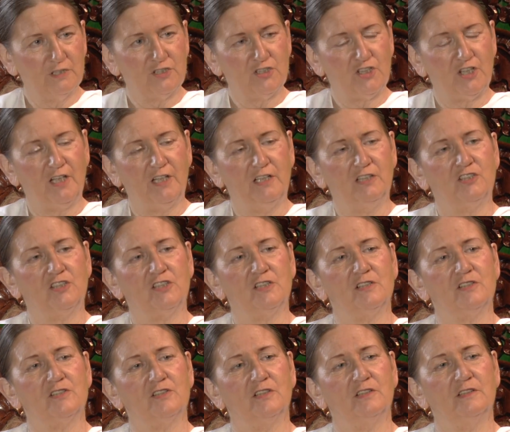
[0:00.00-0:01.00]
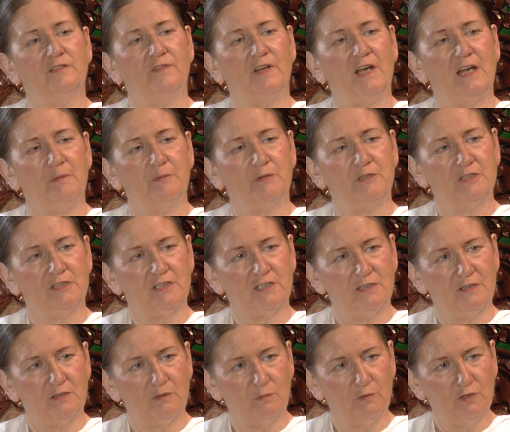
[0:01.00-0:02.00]
the changes that have happened
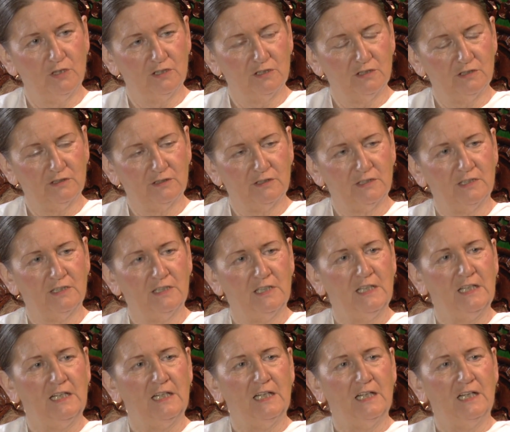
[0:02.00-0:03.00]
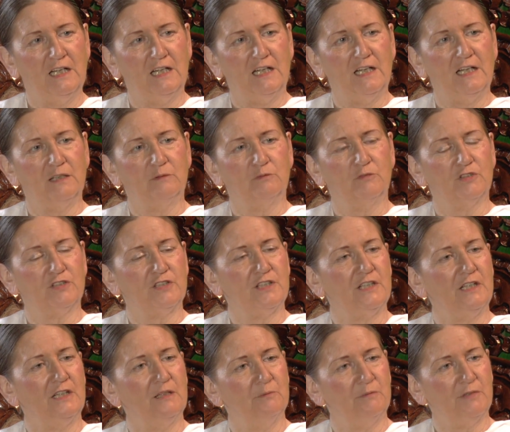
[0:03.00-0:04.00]
in the world. And what are
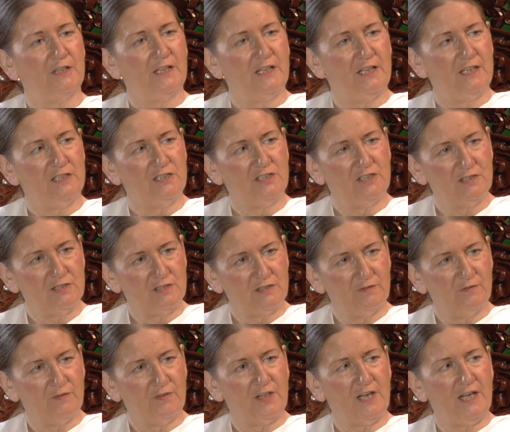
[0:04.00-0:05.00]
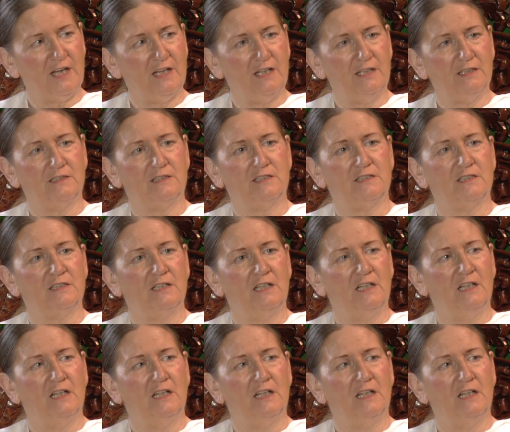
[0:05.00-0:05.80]
the implications of that?